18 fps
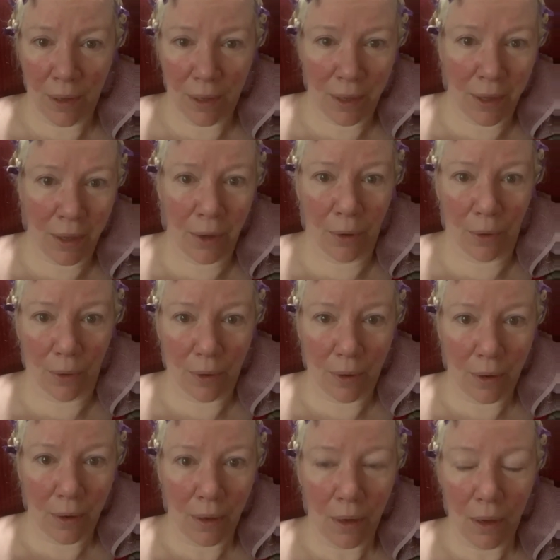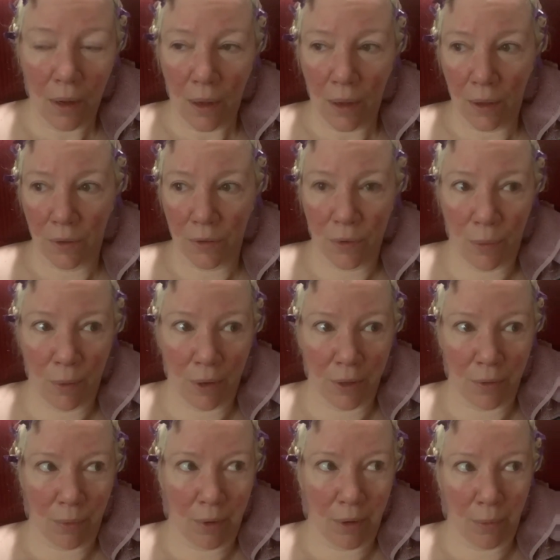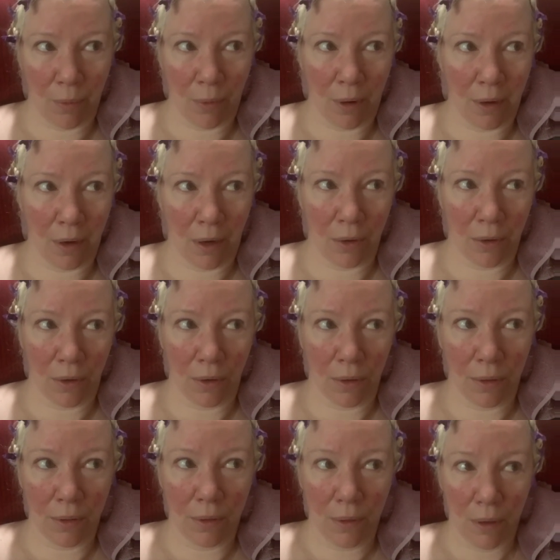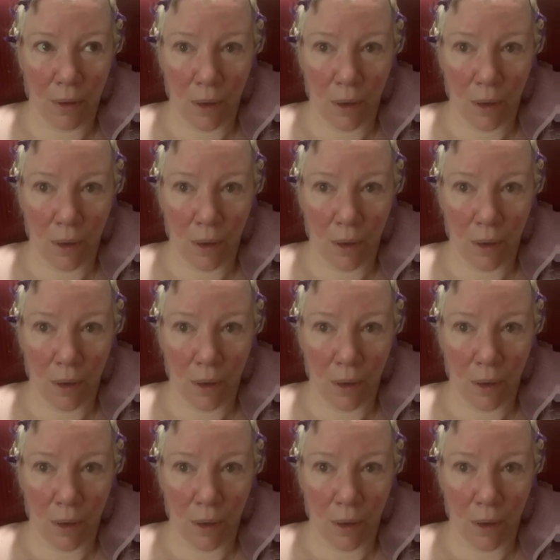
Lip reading: here in 2021 on Earth.